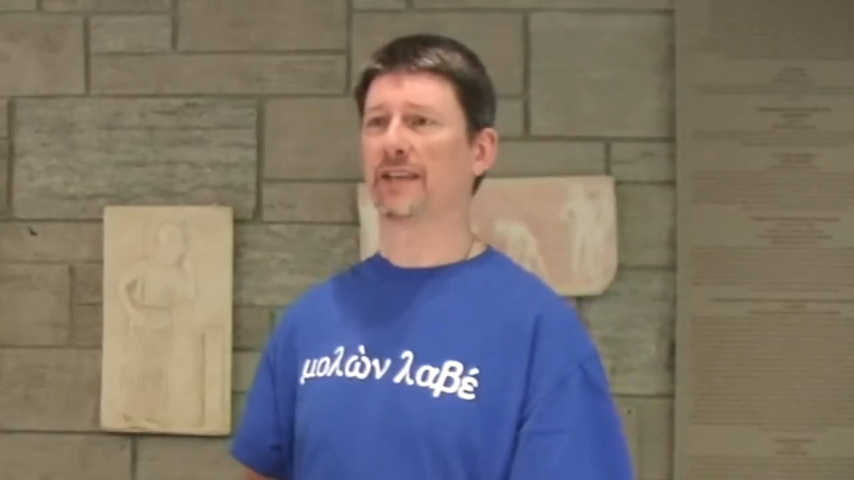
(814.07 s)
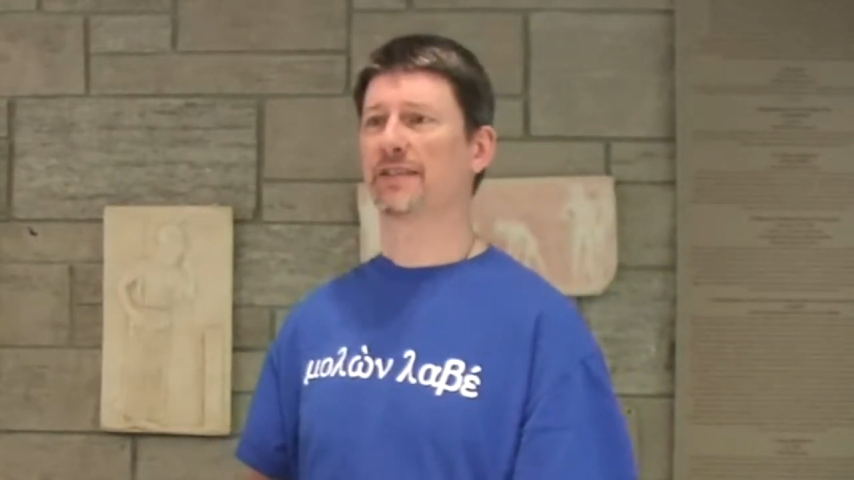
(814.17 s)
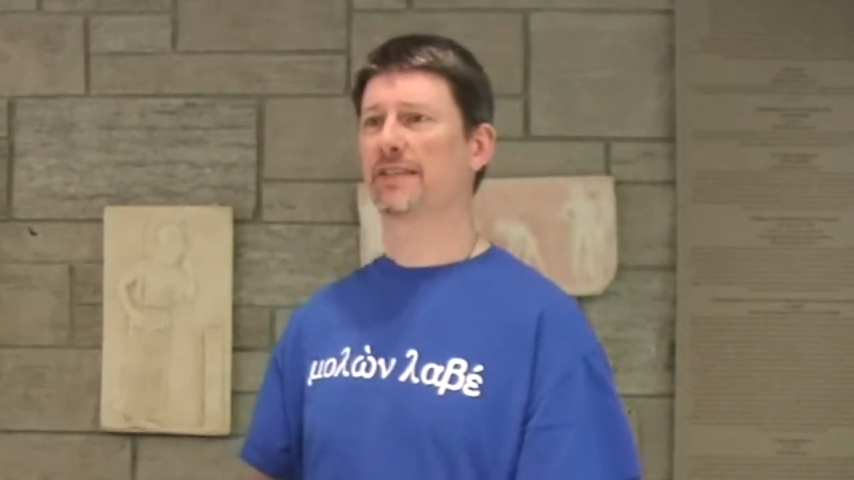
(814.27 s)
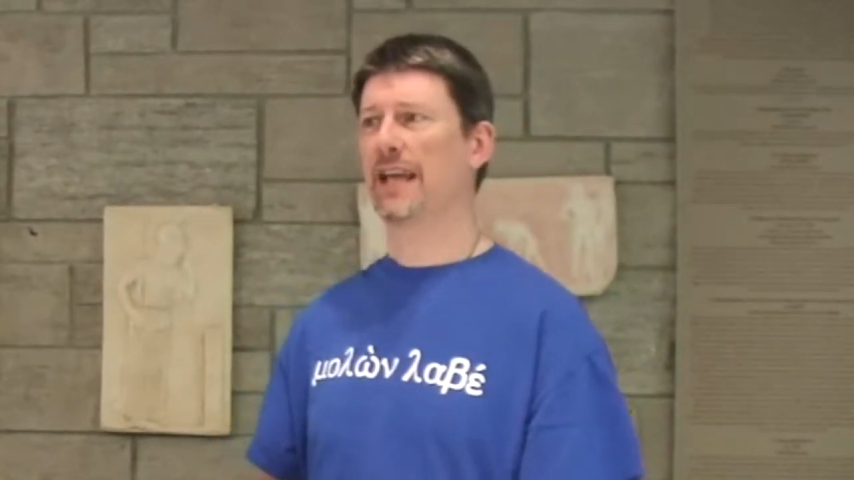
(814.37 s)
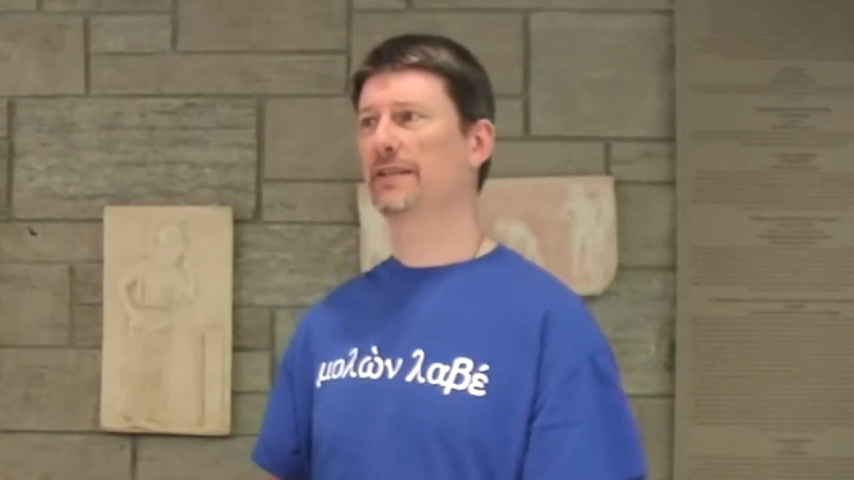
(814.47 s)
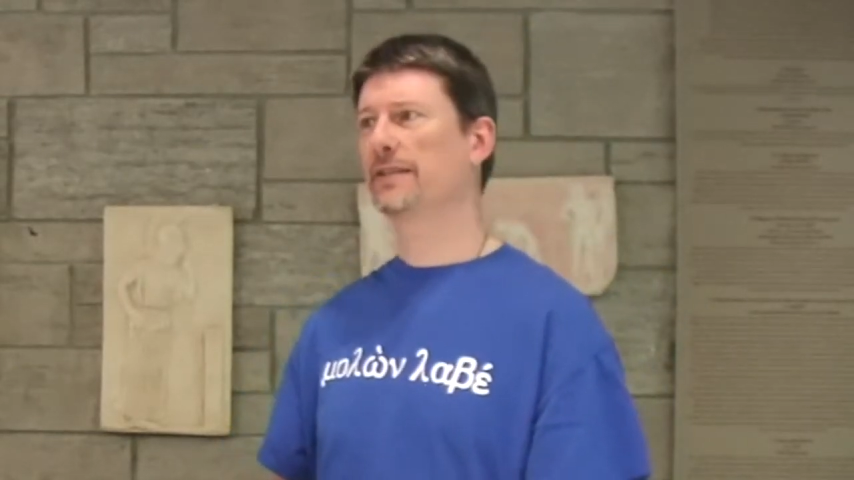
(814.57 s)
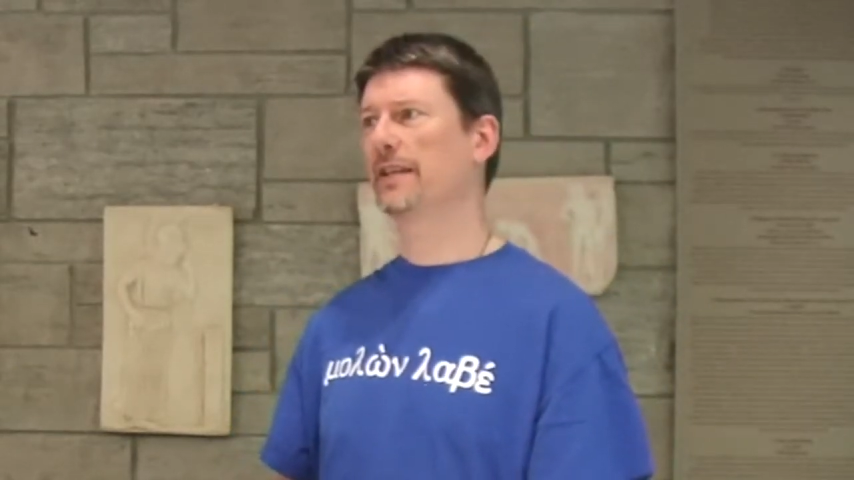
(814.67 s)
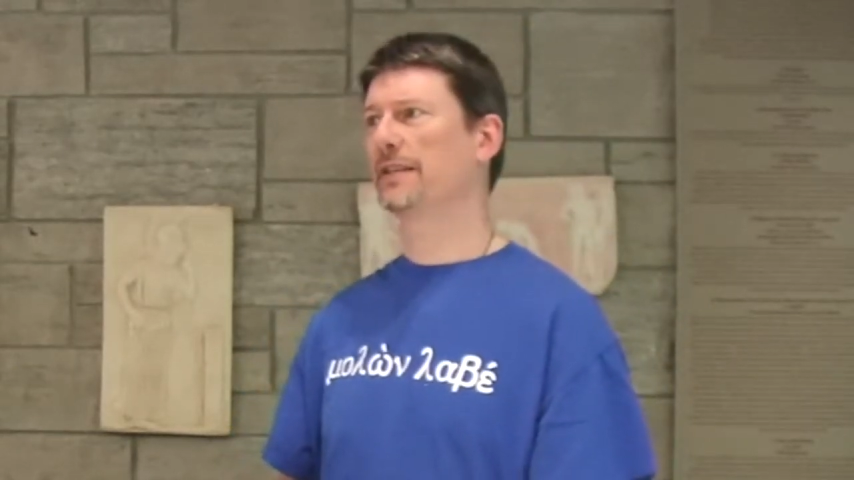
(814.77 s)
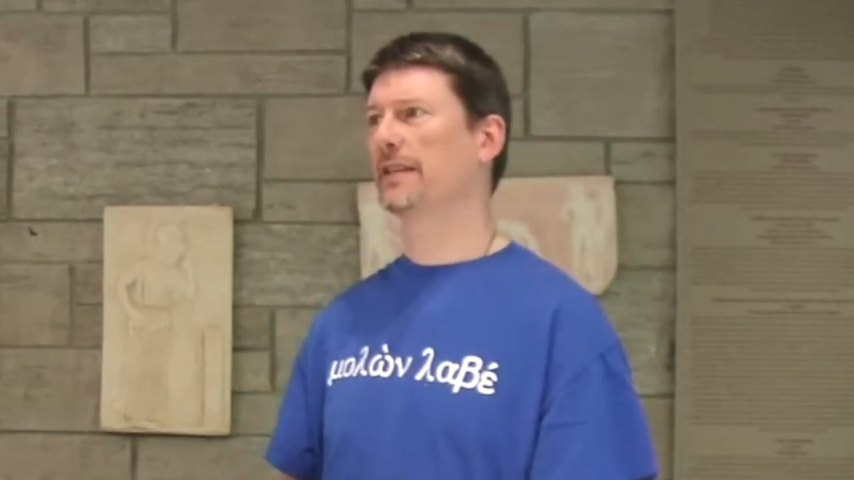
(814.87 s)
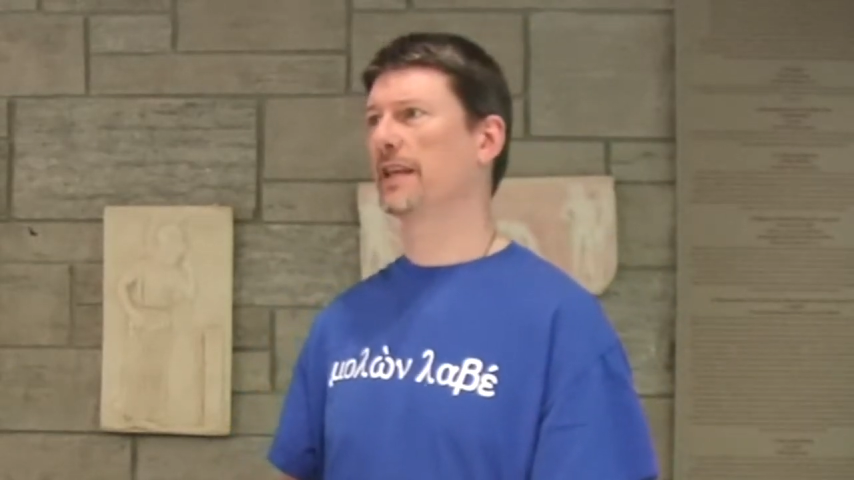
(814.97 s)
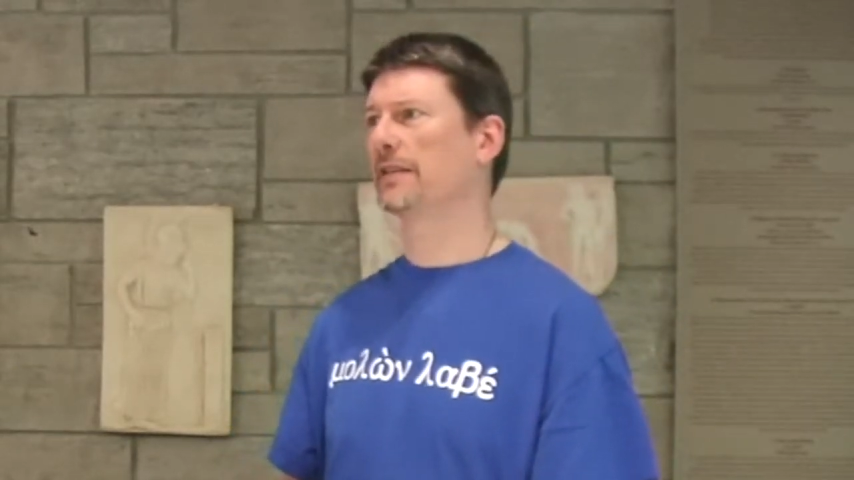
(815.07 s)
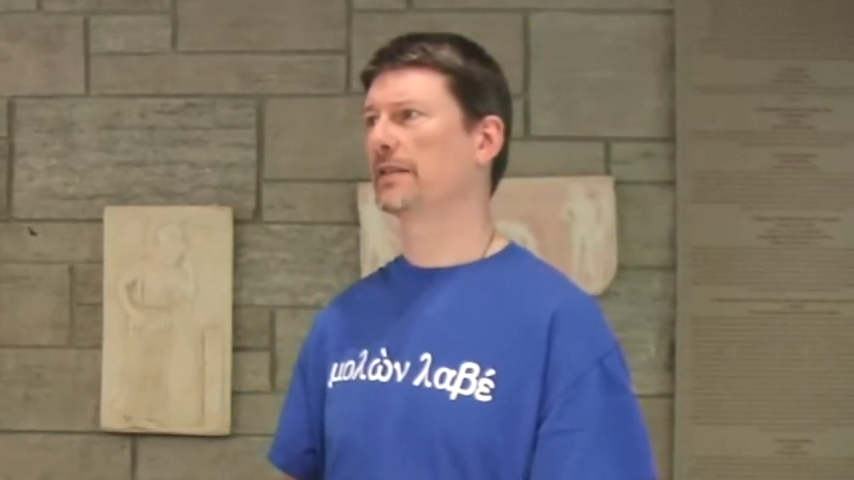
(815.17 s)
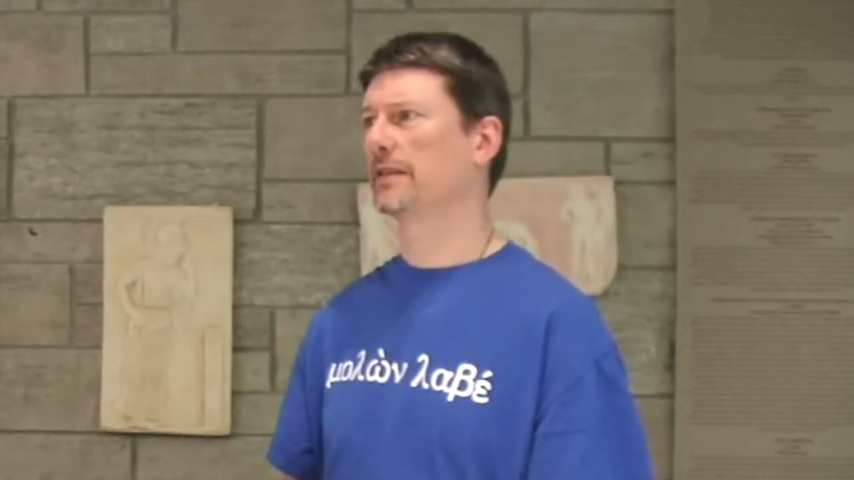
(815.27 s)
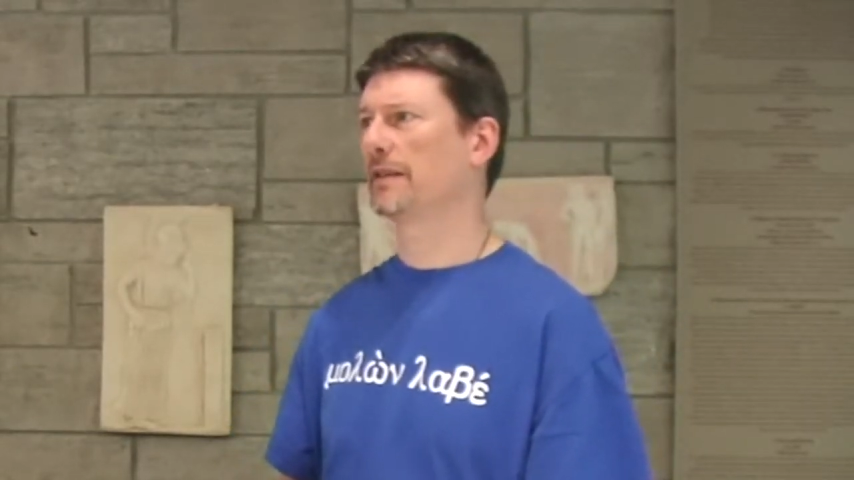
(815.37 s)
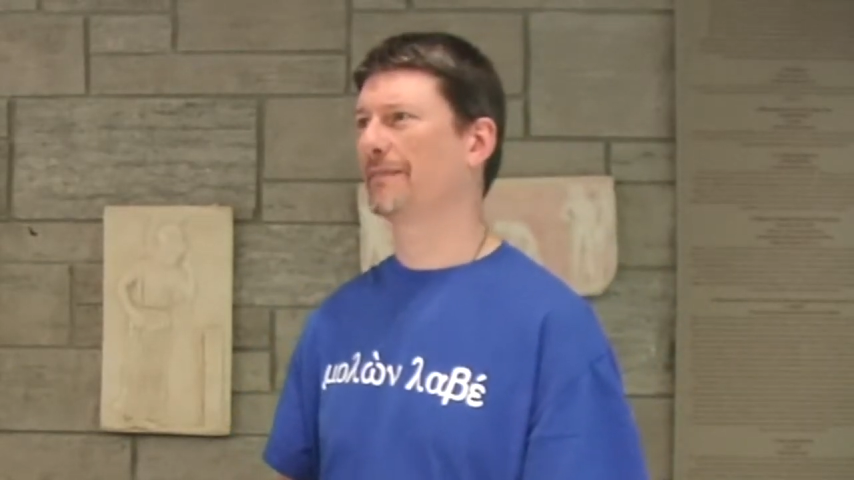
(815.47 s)
a sense,
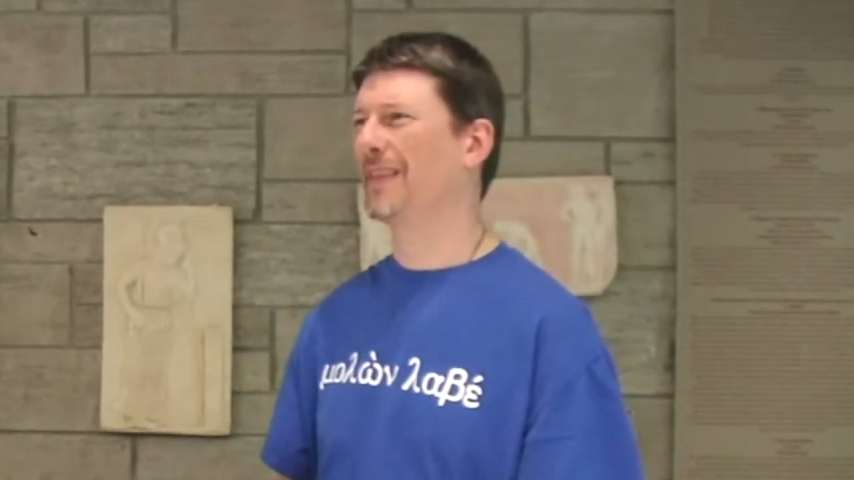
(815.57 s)
it's